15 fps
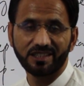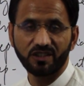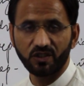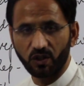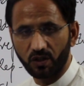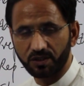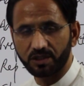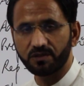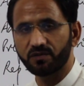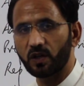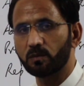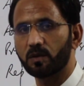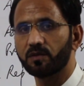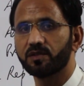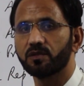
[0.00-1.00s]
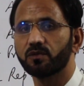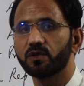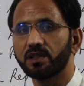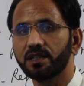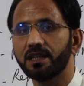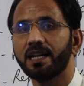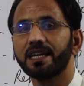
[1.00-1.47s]
The shortened form of the
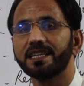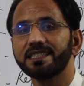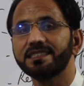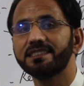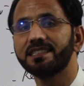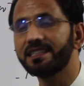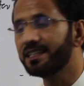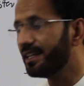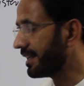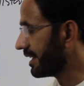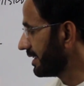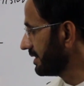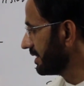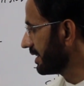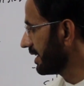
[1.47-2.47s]
word engineering is